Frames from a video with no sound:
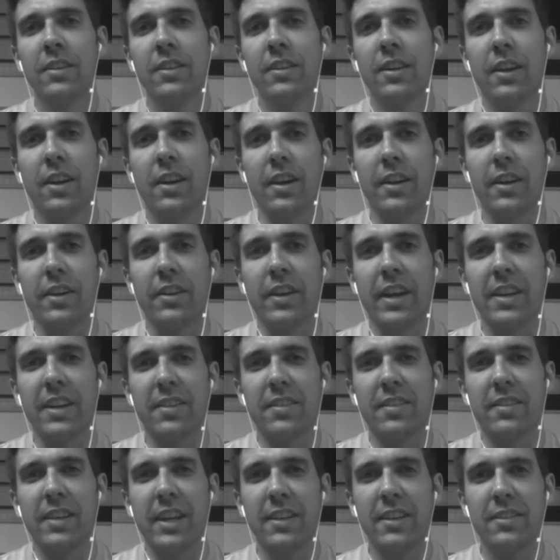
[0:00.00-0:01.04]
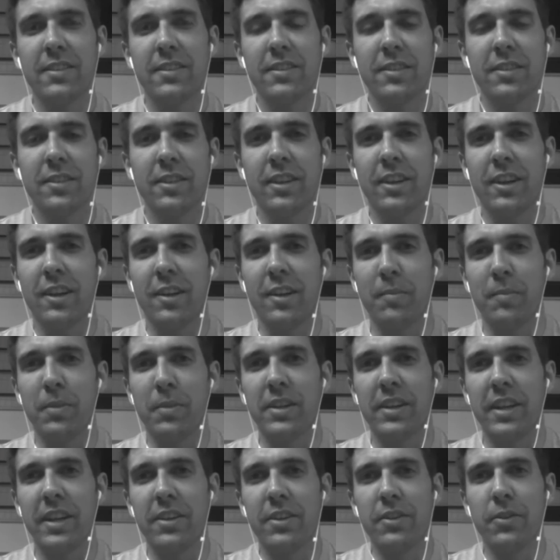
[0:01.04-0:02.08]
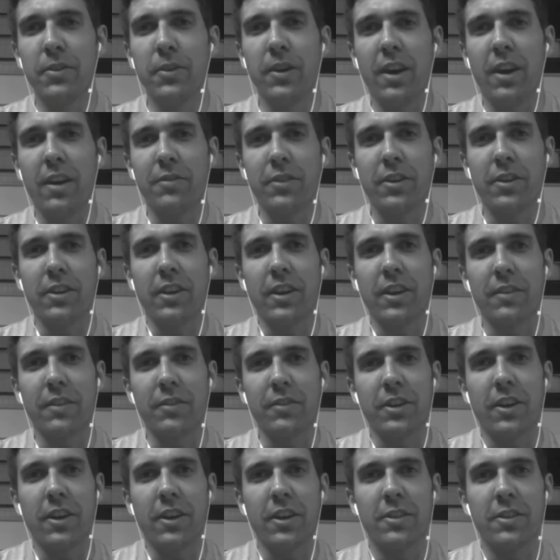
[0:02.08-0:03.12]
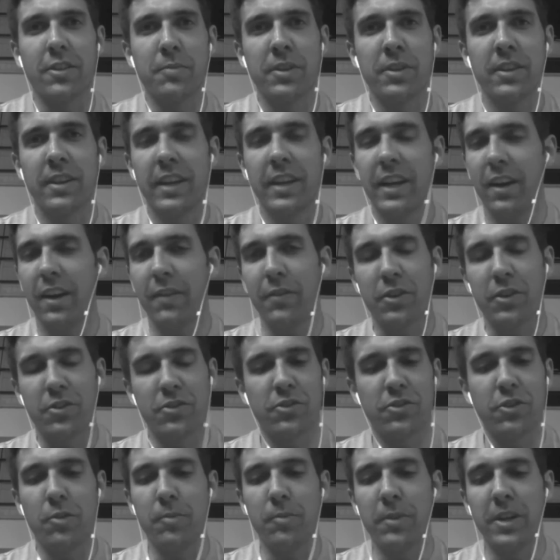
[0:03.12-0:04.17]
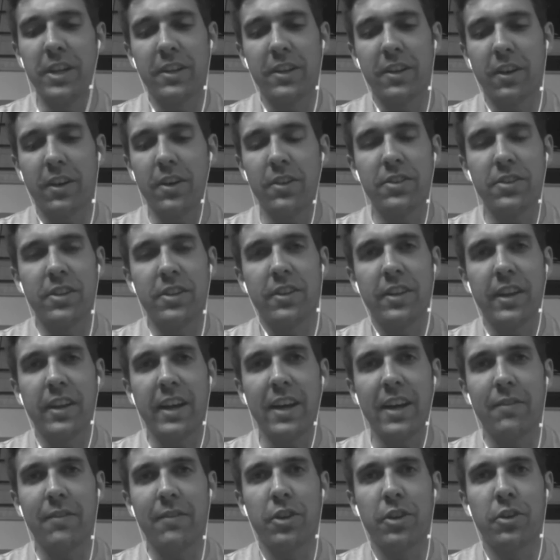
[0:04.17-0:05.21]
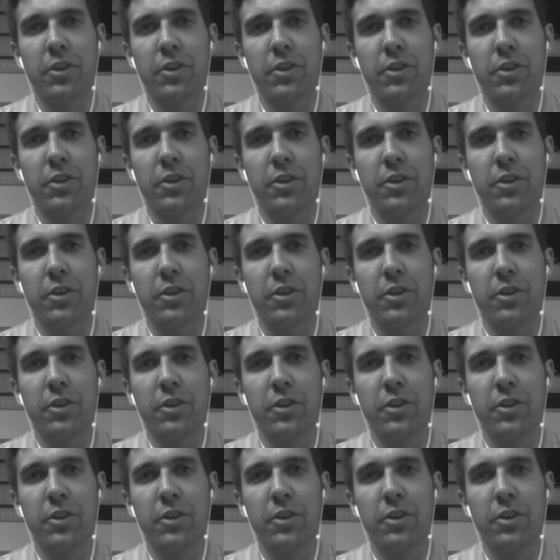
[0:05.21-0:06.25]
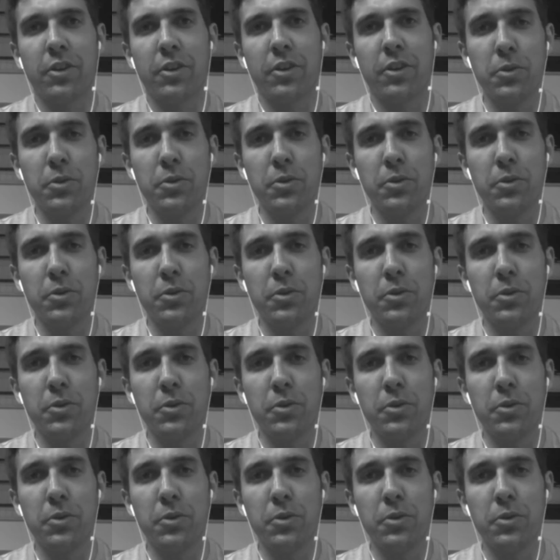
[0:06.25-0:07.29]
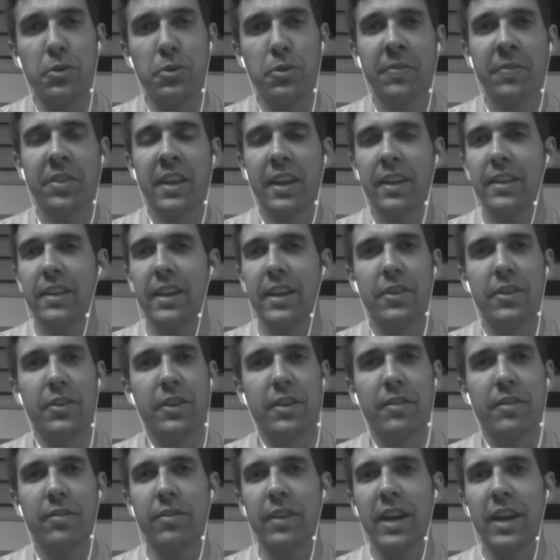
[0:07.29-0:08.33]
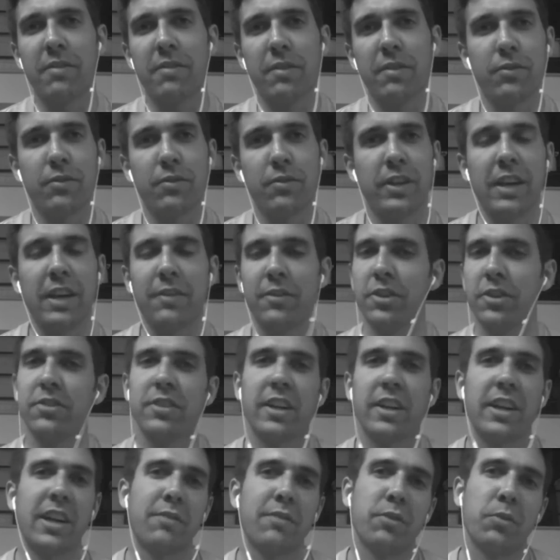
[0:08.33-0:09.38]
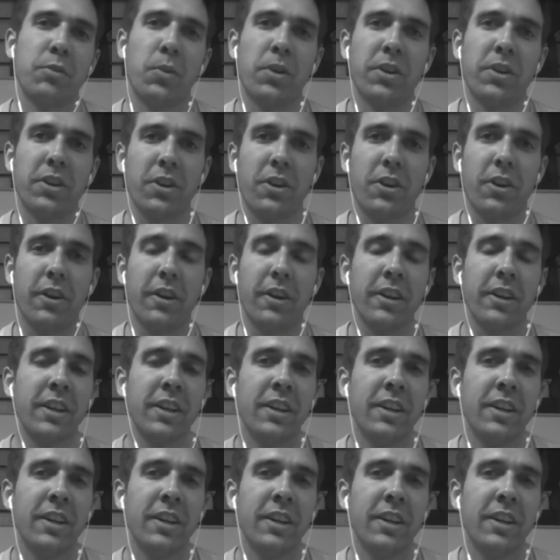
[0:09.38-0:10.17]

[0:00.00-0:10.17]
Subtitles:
United States, but they do offer a lot of cards. But they offer so many cards here that have huge mileage bonuses when you sign up that you can fly for free after signing up for one card.